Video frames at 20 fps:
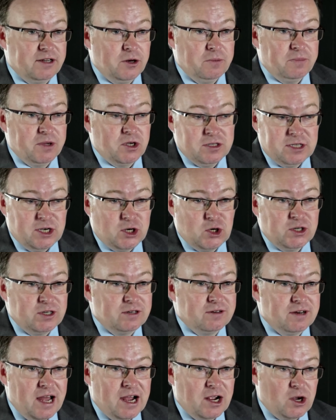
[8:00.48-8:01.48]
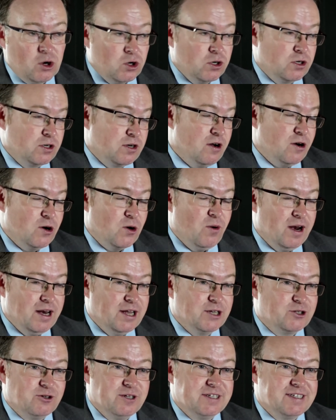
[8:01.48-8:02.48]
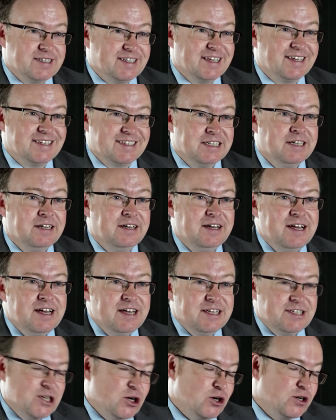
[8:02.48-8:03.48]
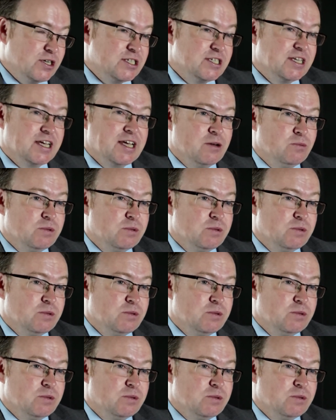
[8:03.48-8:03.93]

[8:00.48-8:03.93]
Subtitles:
you know, because I could not quite literally sit on a seat.